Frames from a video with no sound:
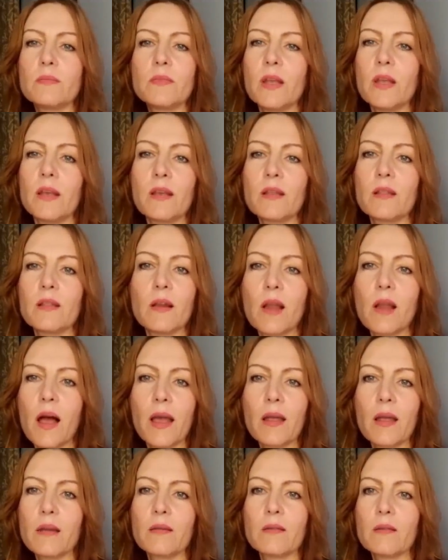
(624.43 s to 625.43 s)
Taking the
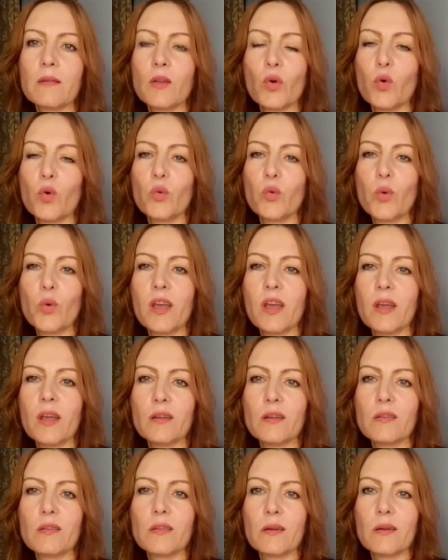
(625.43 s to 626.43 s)
line, the only way
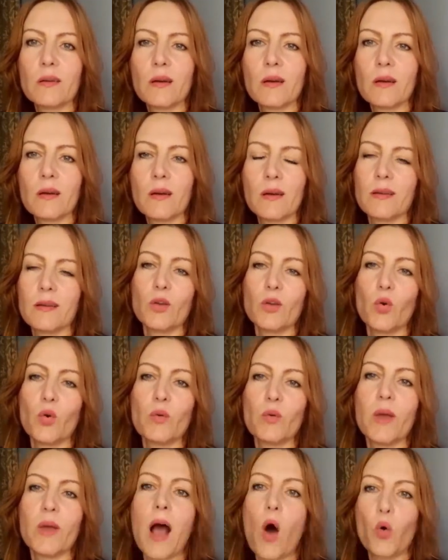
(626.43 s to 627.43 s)
in is, the
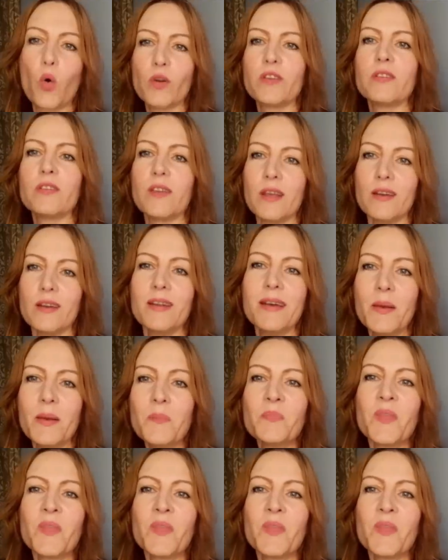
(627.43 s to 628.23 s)
only way out is in.